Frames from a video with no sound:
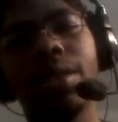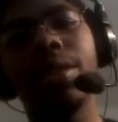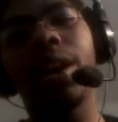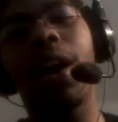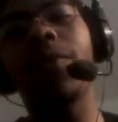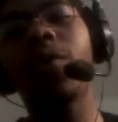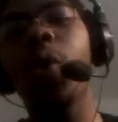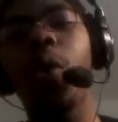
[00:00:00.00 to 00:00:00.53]

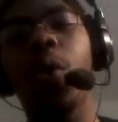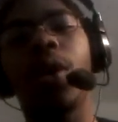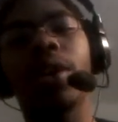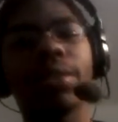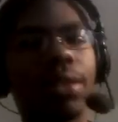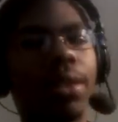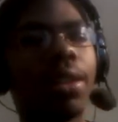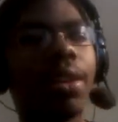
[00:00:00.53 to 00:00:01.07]
of
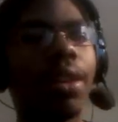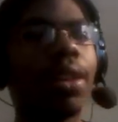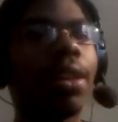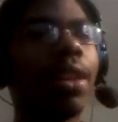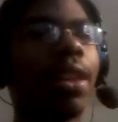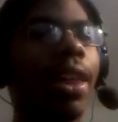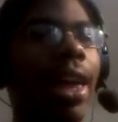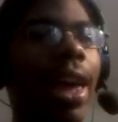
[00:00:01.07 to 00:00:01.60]
course,
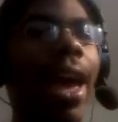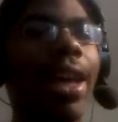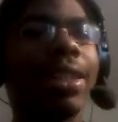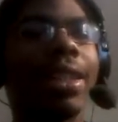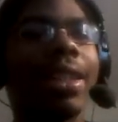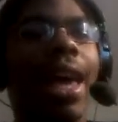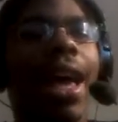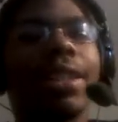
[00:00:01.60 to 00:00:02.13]
it
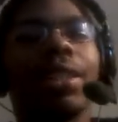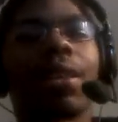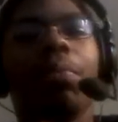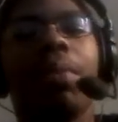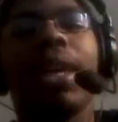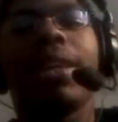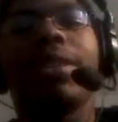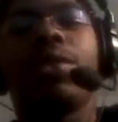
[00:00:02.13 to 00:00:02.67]
just has to
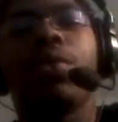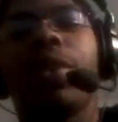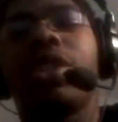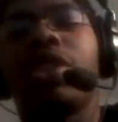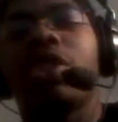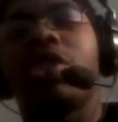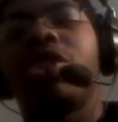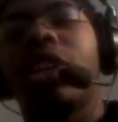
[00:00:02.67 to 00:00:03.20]
be a
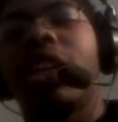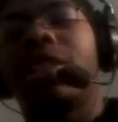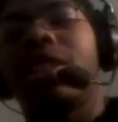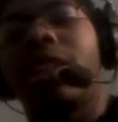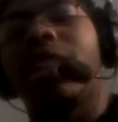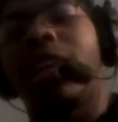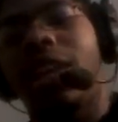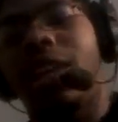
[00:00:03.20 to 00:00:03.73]
switch
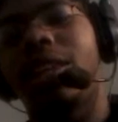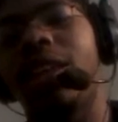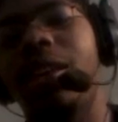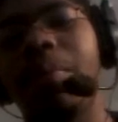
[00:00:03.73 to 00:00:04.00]
just then.